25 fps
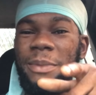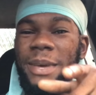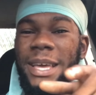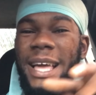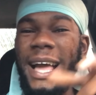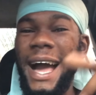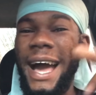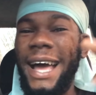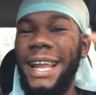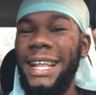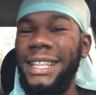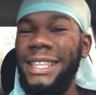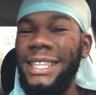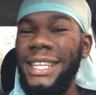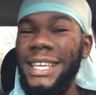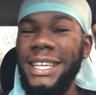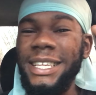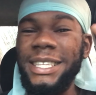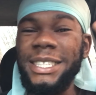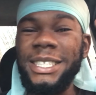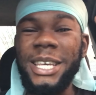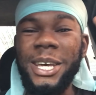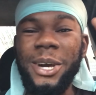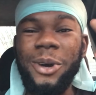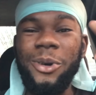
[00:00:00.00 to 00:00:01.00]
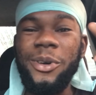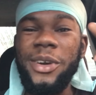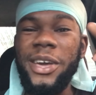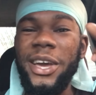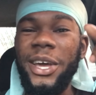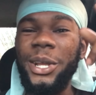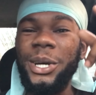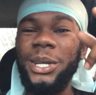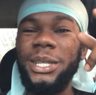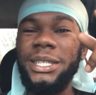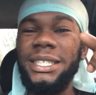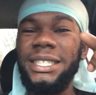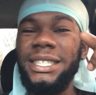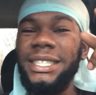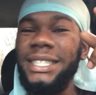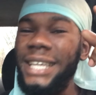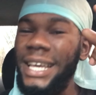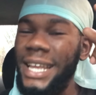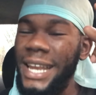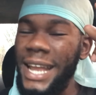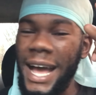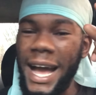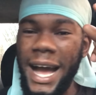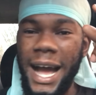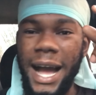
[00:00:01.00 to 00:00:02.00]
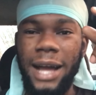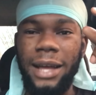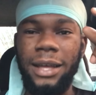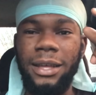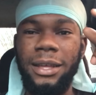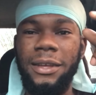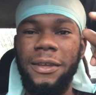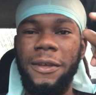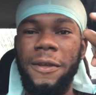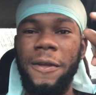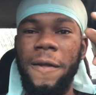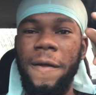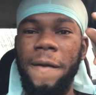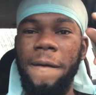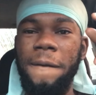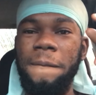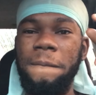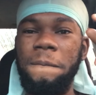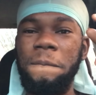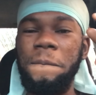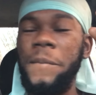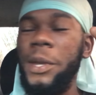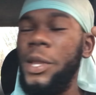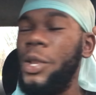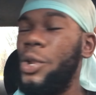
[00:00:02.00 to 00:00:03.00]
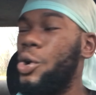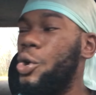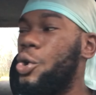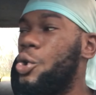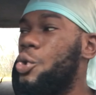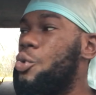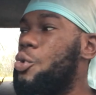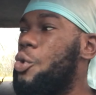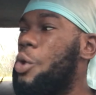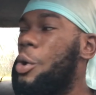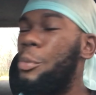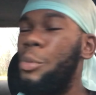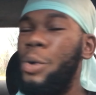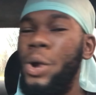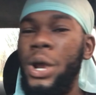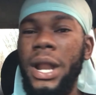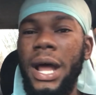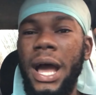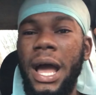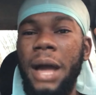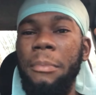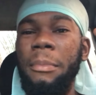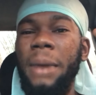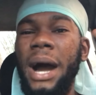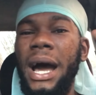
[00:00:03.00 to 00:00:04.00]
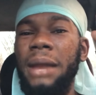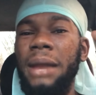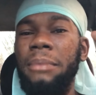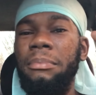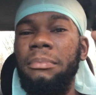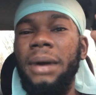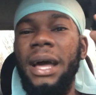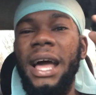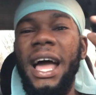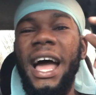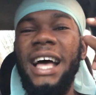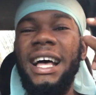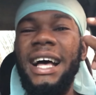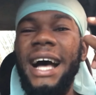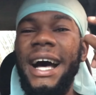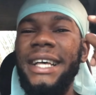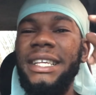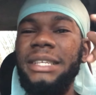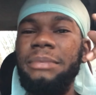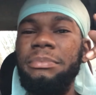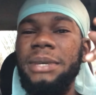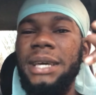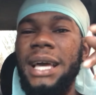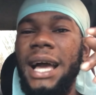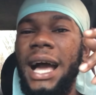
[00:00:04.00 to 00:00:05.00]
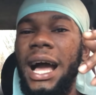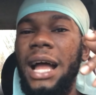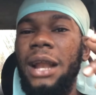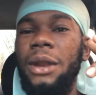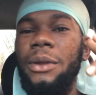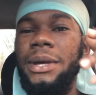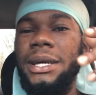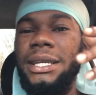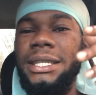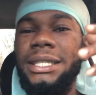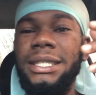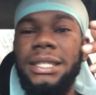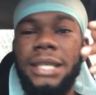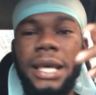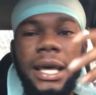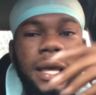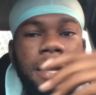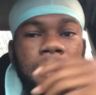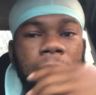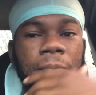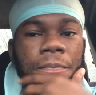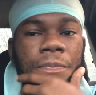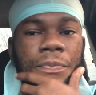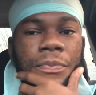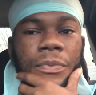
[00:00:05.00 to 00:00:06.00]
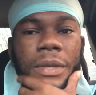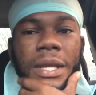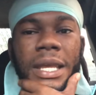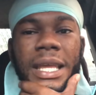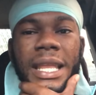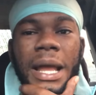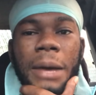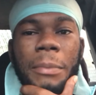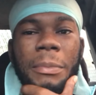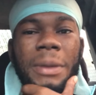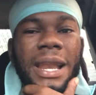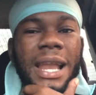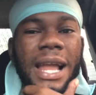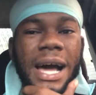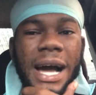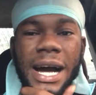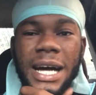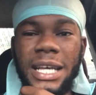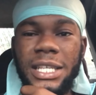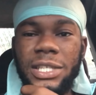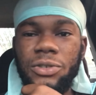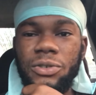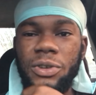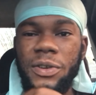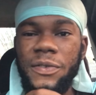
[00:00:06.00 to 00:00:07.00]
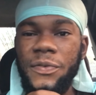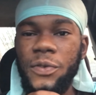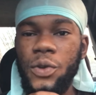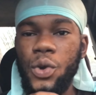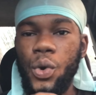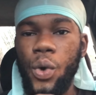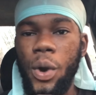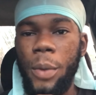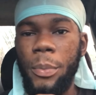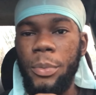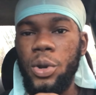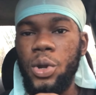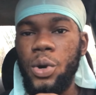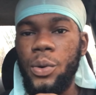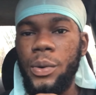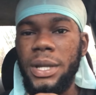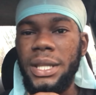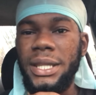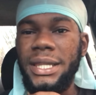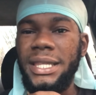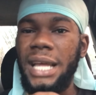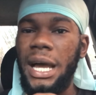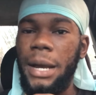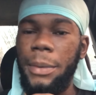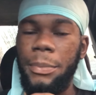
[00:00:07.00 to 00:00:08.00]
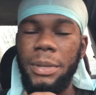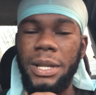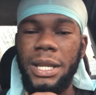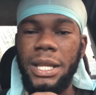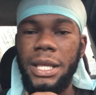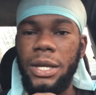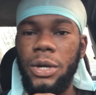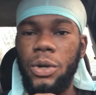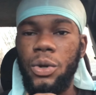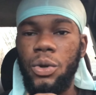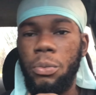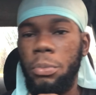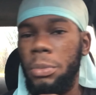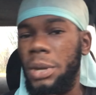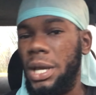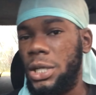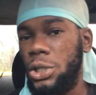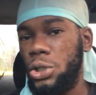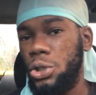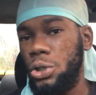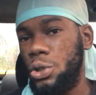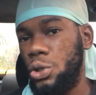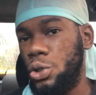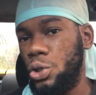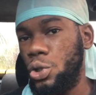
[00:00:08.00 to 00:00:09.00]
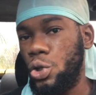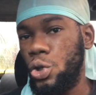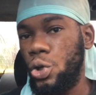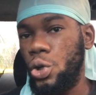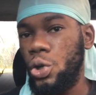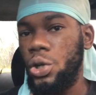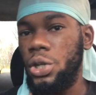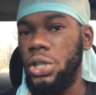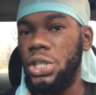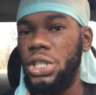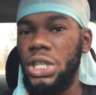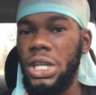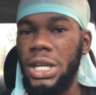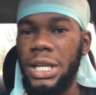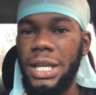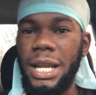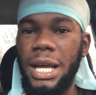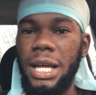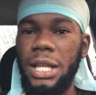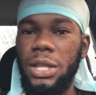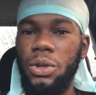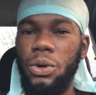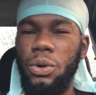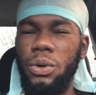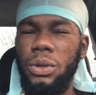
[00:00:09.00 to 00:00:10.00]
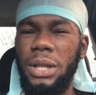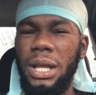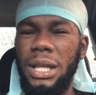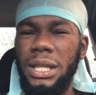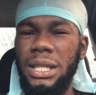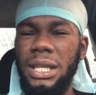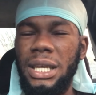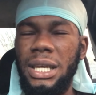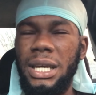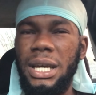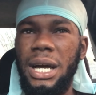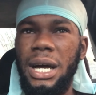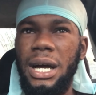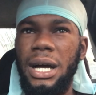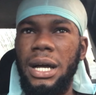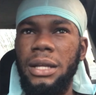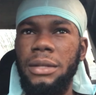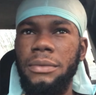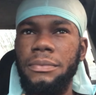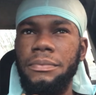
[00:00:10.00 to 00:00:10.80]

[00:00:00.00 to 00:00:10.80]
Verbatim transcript: because the things them we just say, dog, me no know, brother. Man, eh, as me always say, in my last review I'm doing with Tommy, Lee, you know, make sure you know, so gonna go check that out. I think, uh,